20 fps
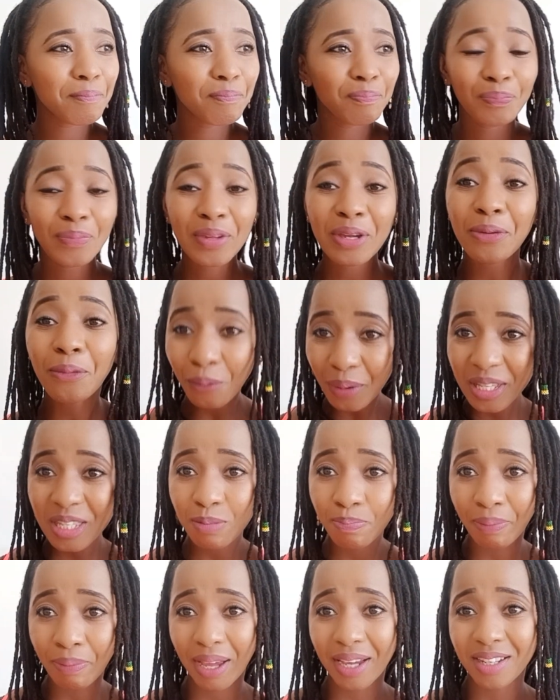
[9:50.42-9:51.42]

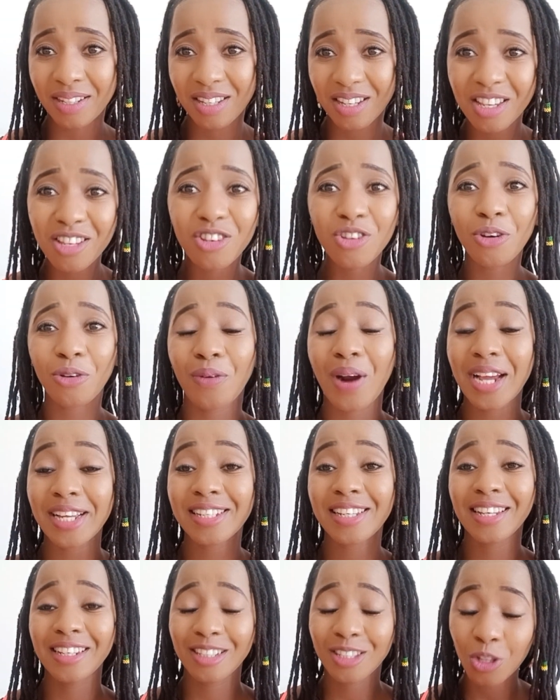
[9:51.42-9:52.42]
respect in your
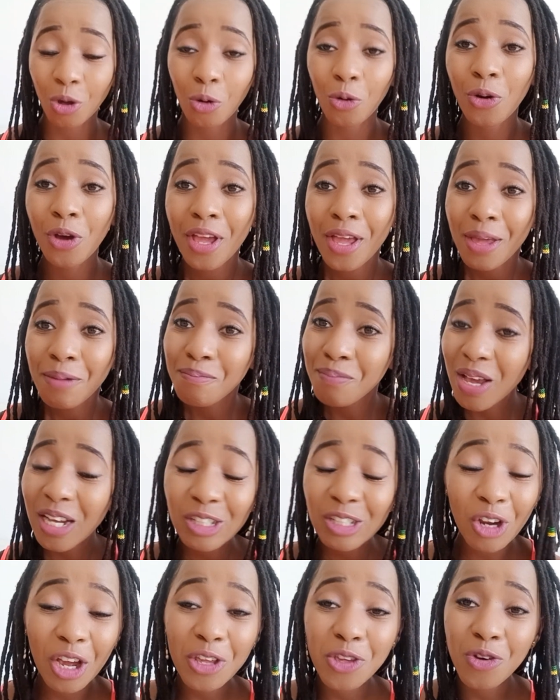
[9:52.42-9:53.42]
writing. So make
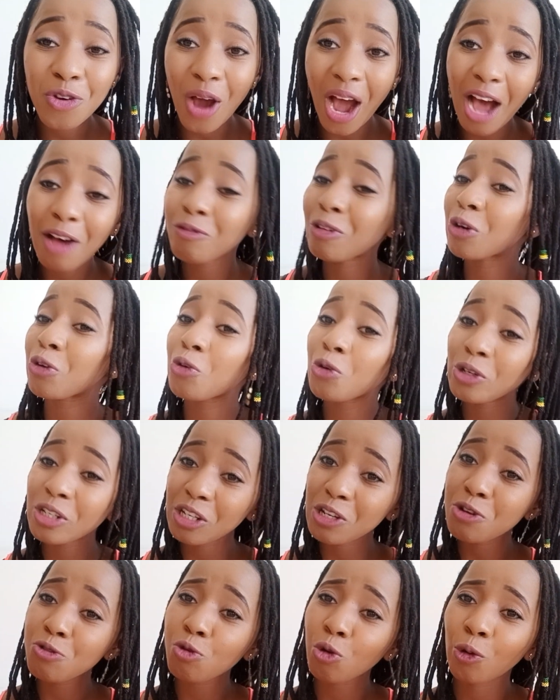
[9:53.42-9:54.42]
sure you have a good
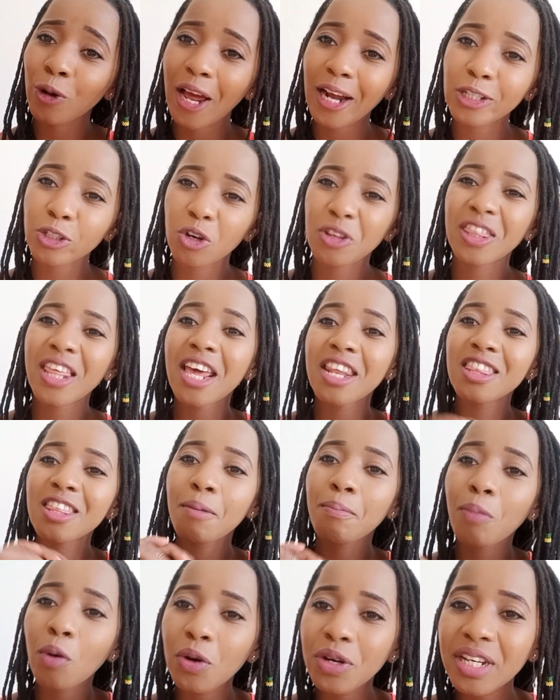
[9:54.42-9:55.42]
introduction. Then the
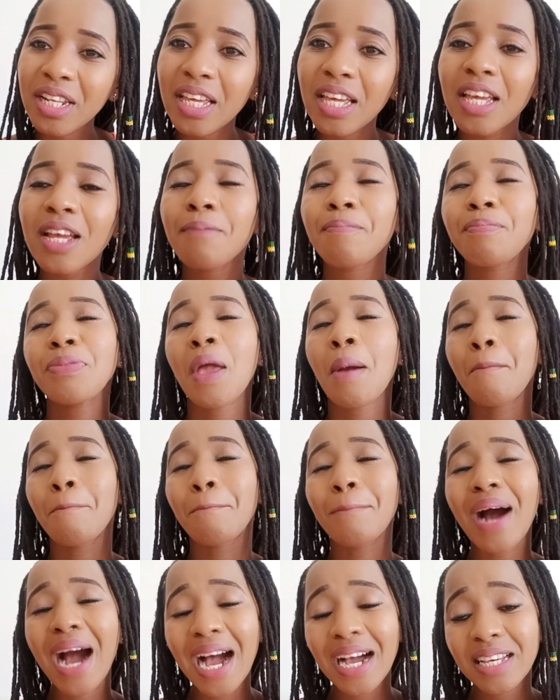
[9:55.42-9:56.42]
body
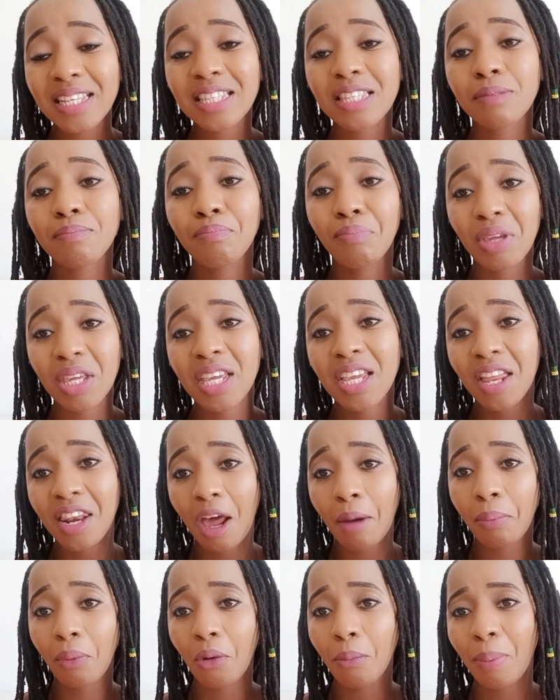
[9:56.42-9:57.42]
must be in
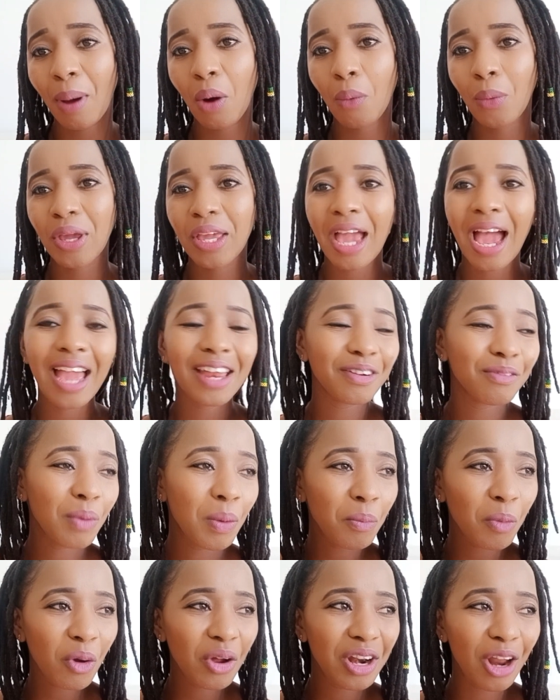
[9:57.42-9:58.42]
a proper way. I
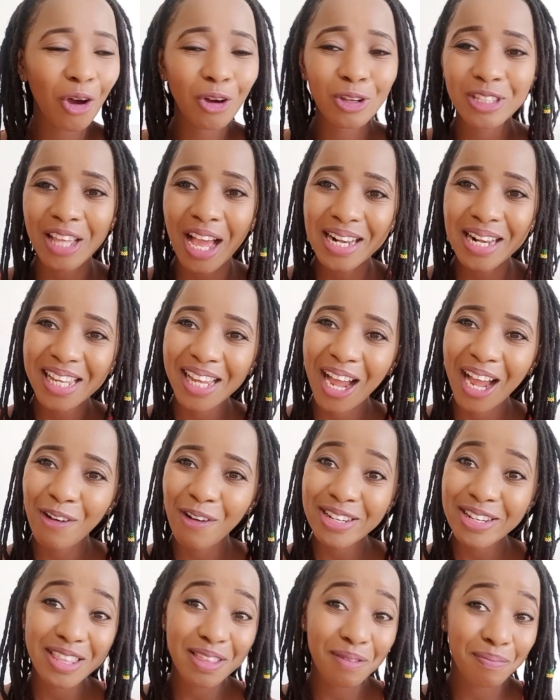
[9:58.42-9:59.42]
remember when I was starting
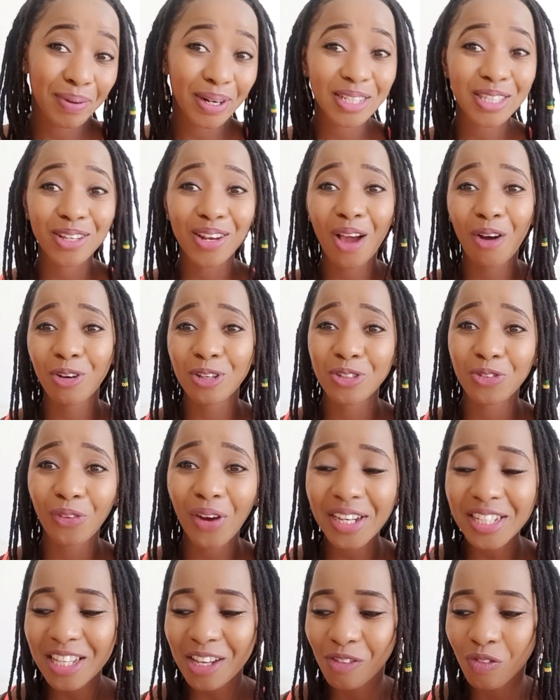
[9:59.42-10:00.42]
out and the person I was
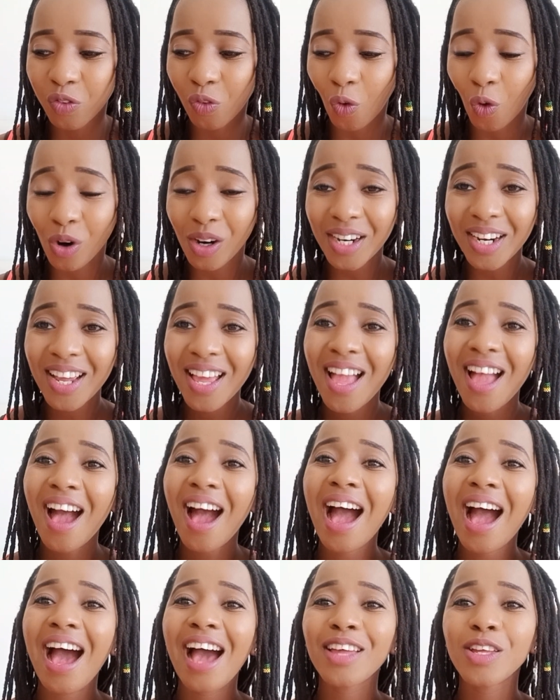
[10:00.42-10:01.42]
writing for
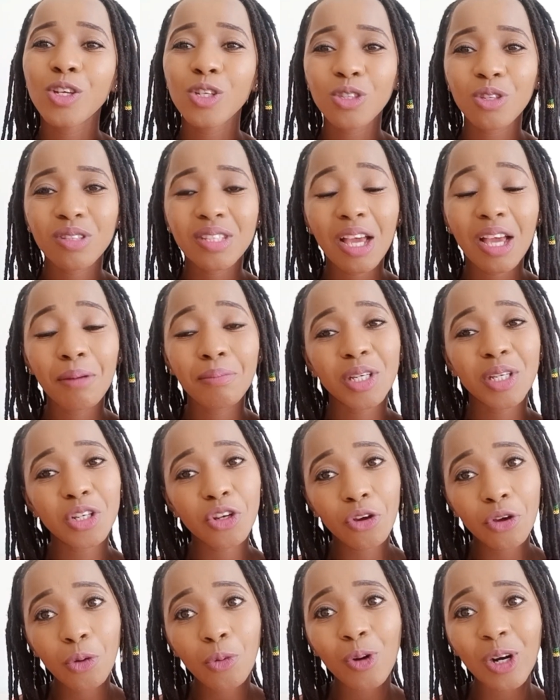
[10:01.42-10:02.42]
used to tell me, you
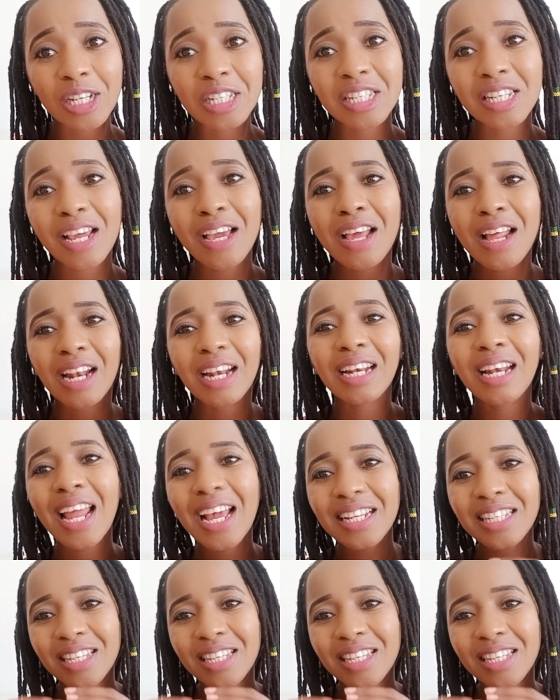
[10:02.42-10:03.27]
know what, let